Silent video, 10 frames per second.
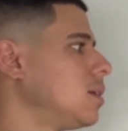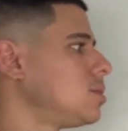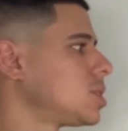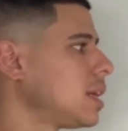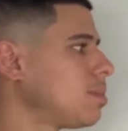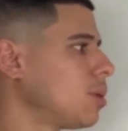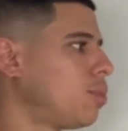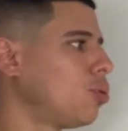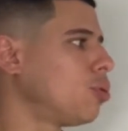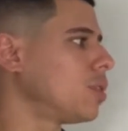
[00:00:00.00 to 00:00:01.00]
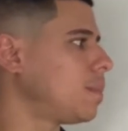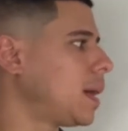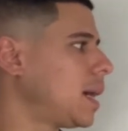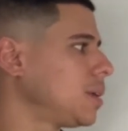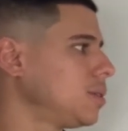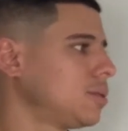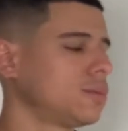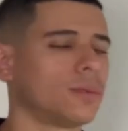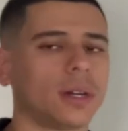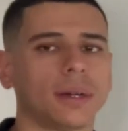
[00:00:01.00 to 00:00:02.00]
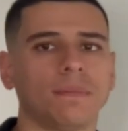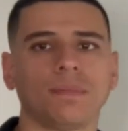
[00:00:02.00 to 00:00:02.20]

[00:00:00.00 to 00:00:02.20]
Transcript: Skip the pool and the patio.